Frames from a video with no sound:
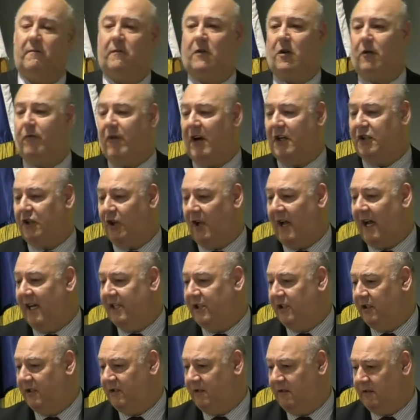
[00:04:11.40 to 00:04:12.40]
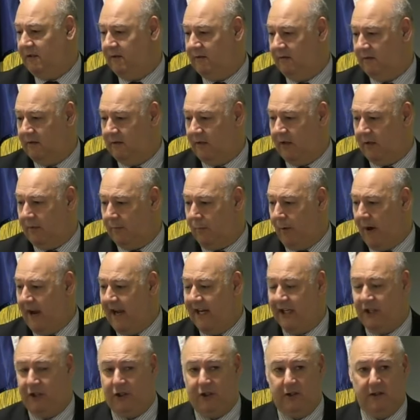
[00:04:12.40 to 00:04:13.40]
Congratulations to the
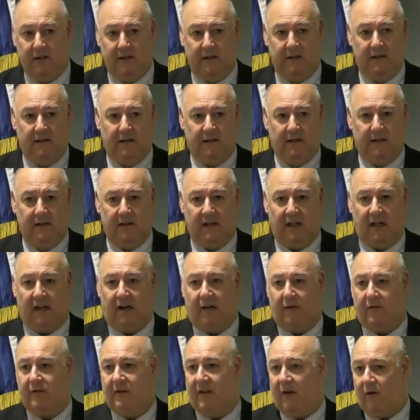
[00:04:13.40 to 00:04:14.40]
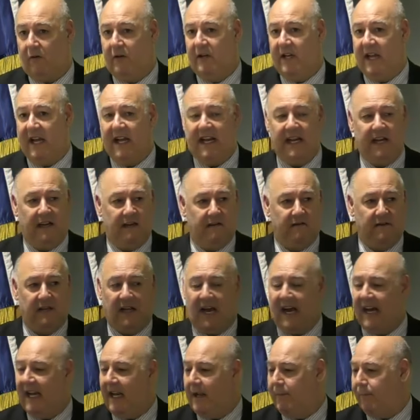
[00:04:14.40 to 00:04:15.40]
branch on getting
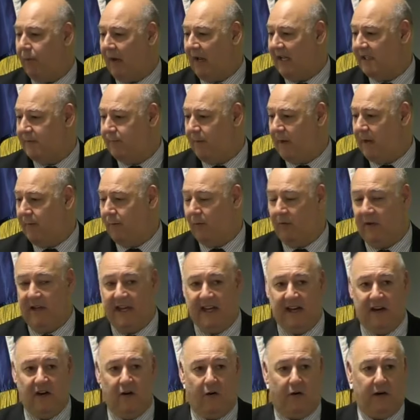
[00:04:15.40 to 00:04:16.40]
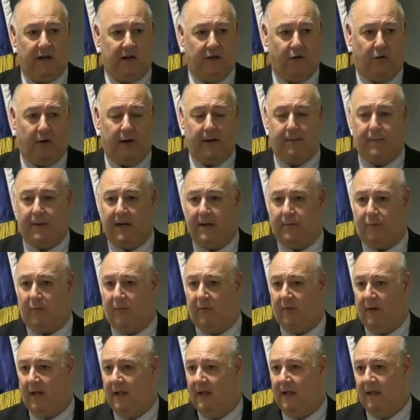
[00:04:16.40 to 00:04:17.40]
80 plus people here tonight, 90
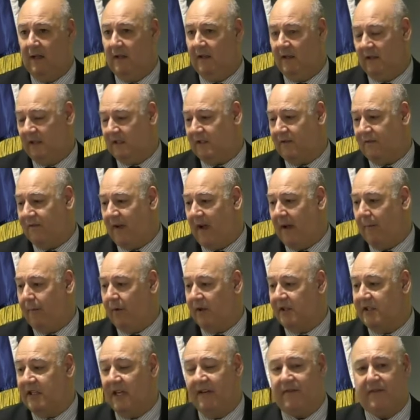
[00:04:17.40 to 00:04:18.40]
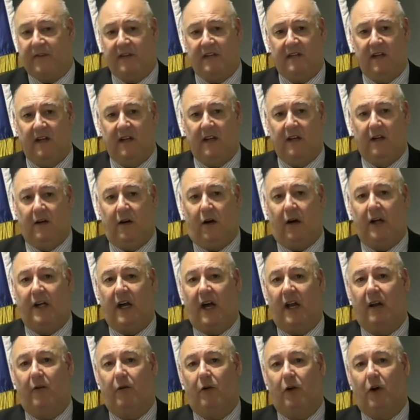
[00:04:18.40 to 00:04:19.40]
people. It's a fabulous effort. I
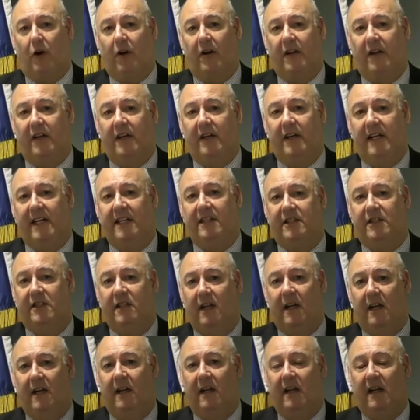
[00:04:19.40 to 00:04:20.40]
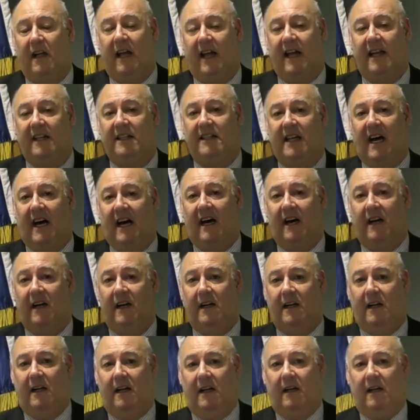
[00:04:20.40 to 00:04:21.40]
go to a lot of these, and I
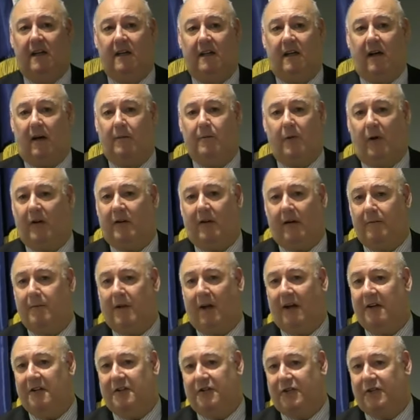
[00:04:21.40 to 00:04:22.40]
don't